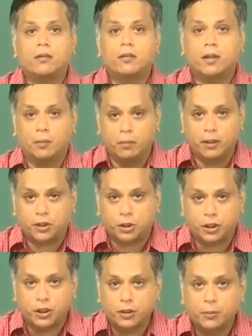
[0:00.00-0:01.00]

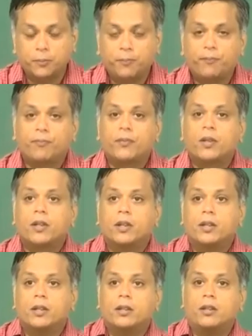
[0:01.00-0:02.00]
combustion,
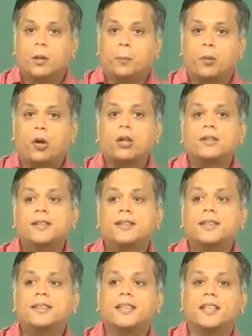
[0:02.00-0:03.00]
the
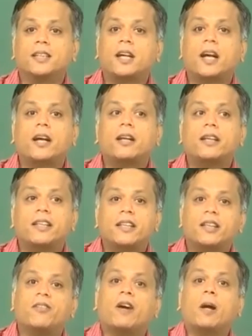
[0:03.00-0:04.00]
process is entirely
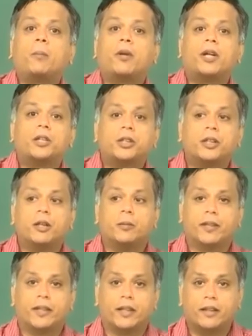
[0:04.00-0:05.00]
evaporation
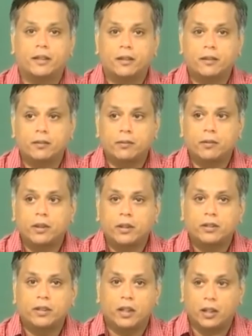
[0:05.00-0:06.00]
limited.
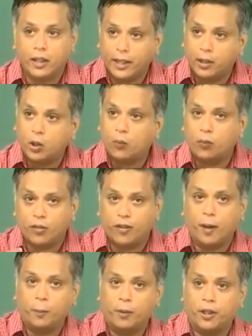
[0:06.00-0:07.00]
The rate of
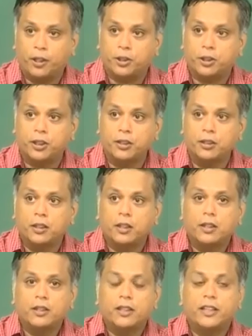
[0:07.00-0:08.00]
evaporation
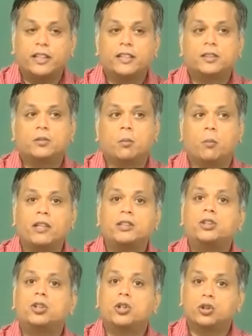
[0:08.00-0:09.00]
is
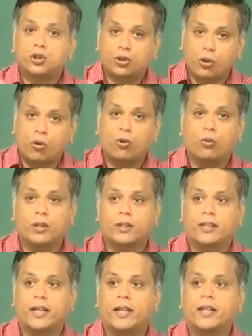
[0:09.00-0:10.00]
much slower
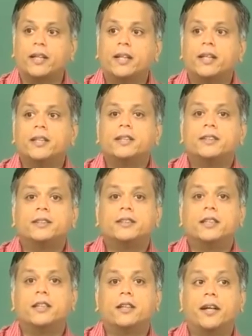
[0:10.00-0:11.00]
than
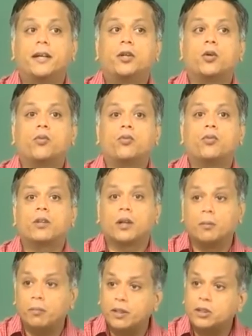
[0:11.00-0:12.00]
the rate of
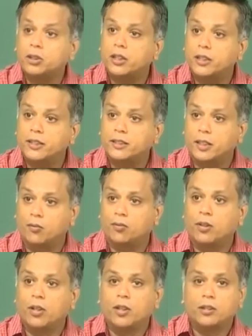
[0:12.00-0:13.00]
combustion
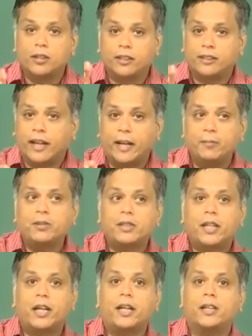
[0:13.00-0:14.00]
itself. The time
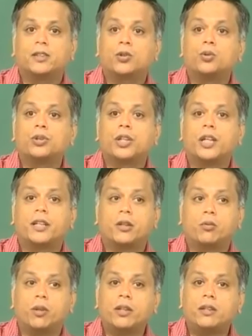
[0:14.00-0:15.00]
scale
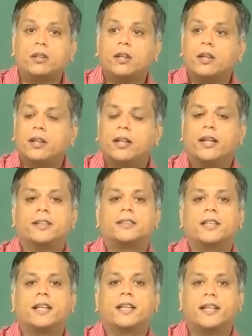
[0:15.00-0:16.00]
associated with, let us
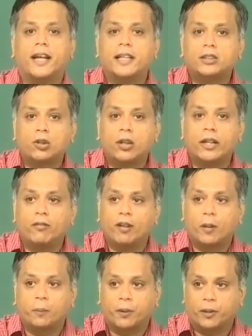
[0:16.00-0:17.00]
say, gasoline
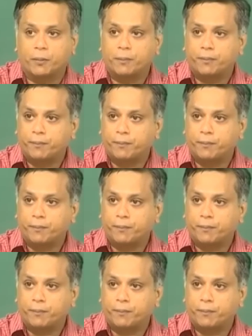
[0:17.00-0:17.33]
vapor